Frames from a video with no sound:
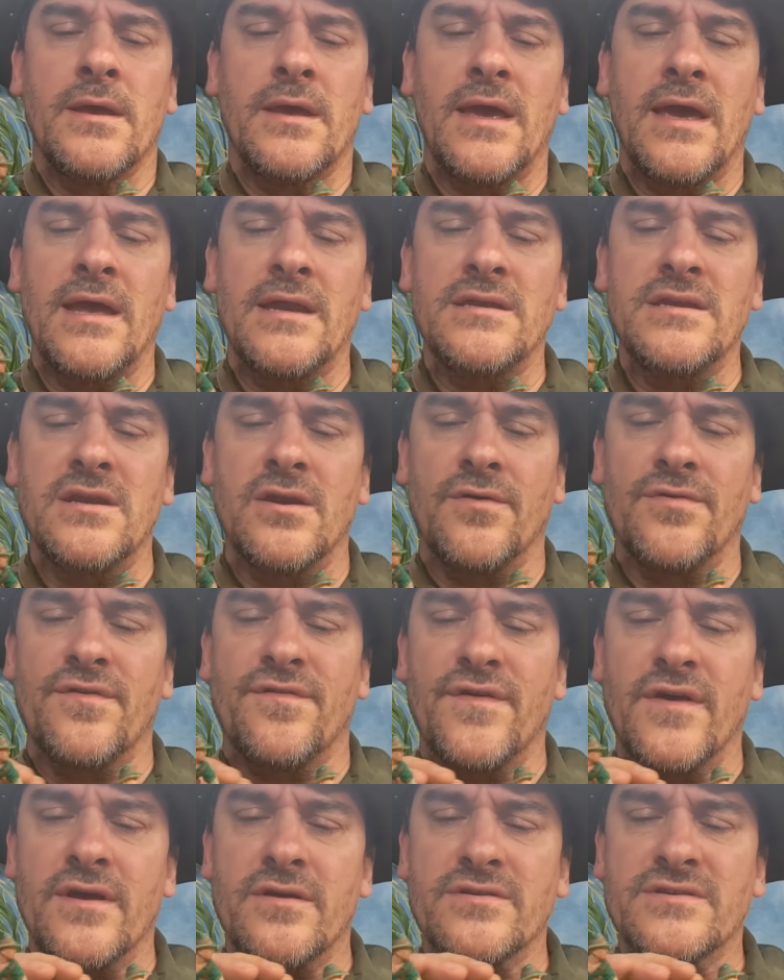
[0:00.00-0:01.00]
And, you know, the
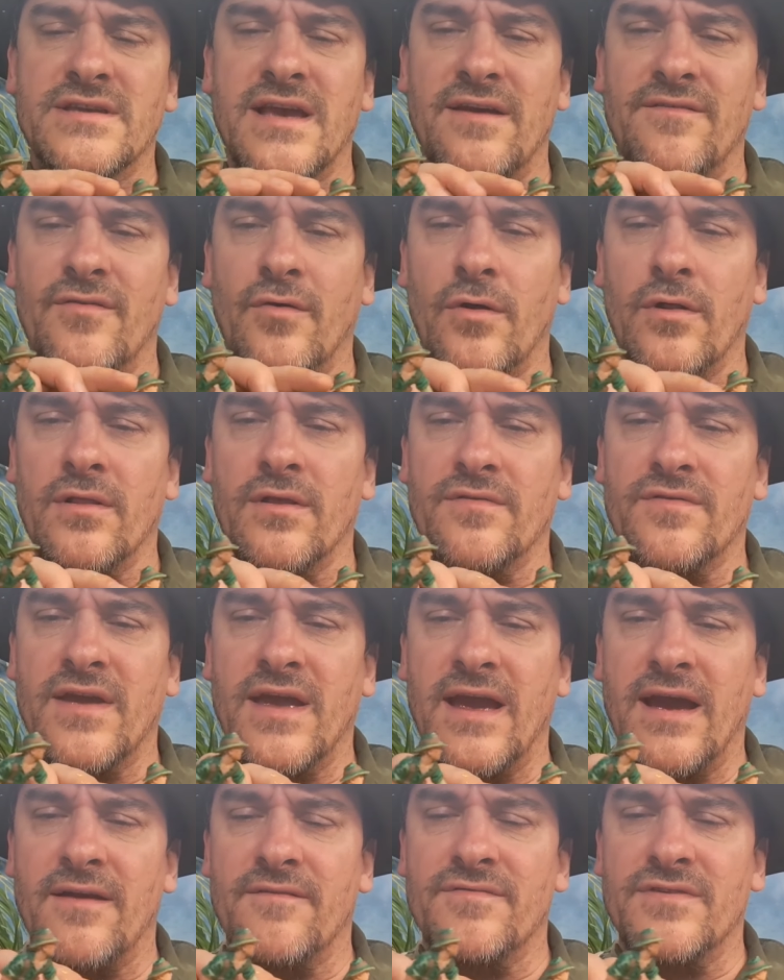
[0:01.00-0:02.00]
figures have they
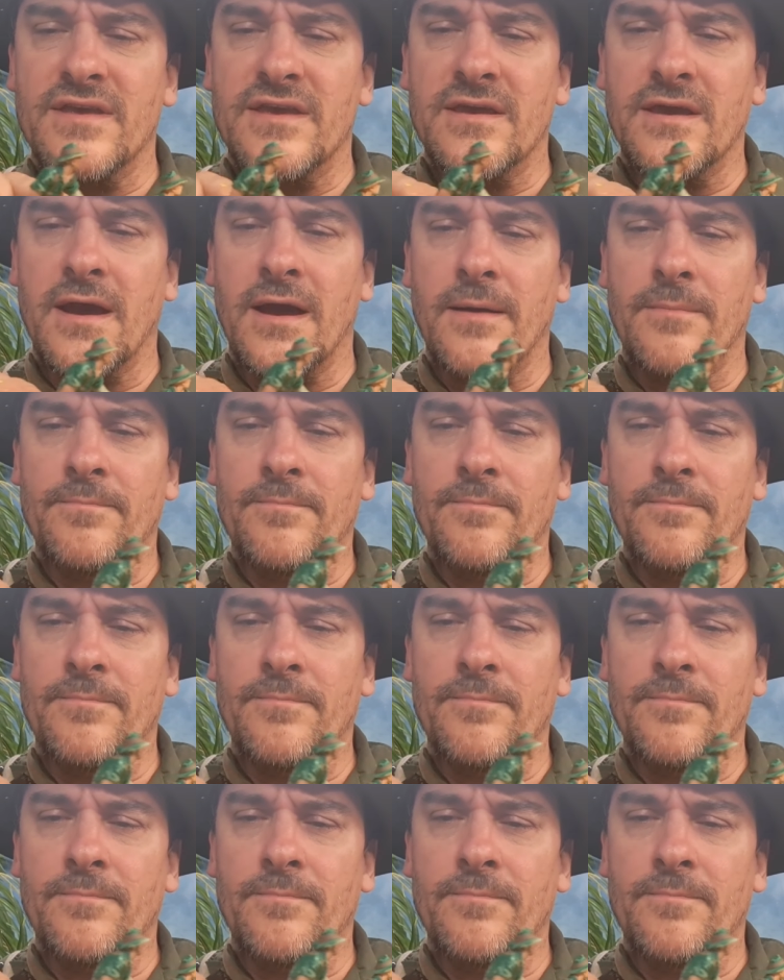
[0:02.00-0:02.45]
have the